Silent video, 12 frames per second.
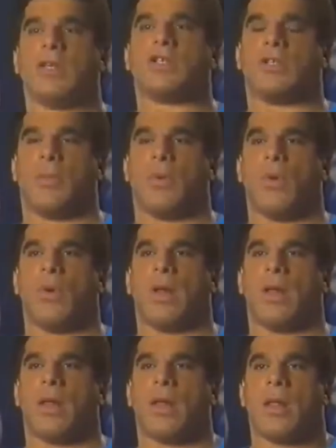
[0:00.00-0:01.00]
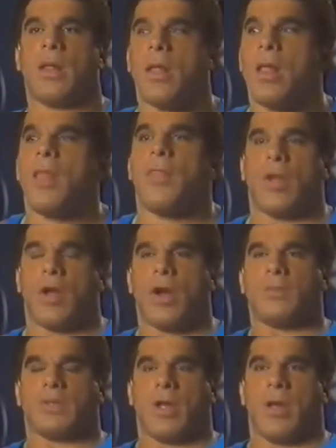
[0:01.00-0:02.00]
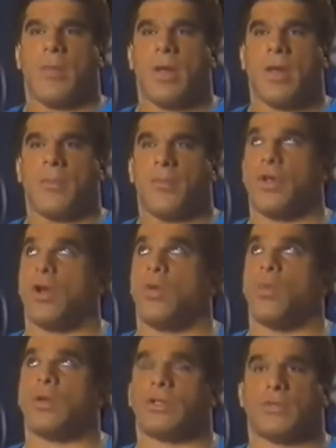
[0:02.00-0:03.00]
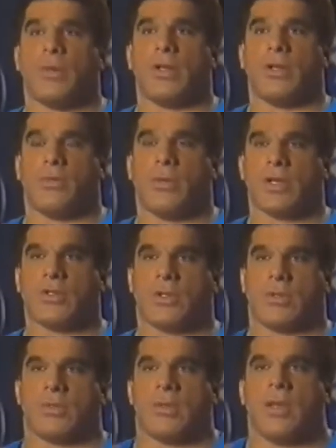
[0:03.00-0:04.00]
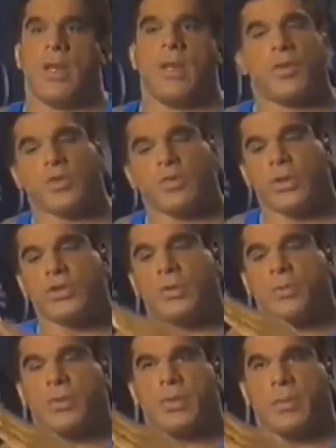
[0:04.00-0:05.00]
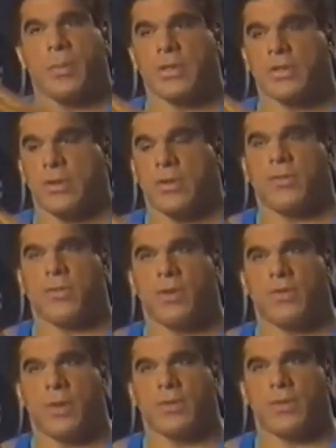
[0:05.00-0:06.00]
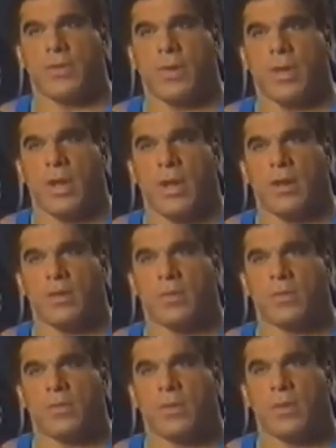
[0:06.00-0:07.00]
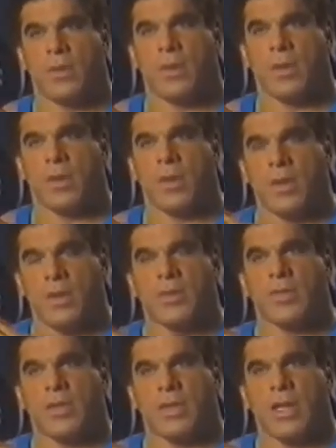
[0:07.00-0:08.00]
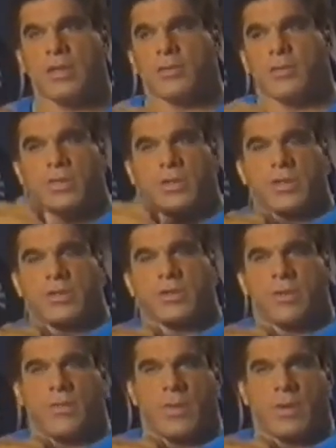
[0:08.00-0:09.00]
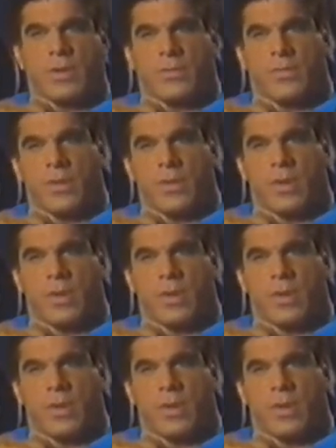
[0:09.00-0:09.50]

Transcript: supporting the arm coming up to go in one straight direction. Because once you put the bench on a 45 degree angle, you're in a dangerous position affecting the front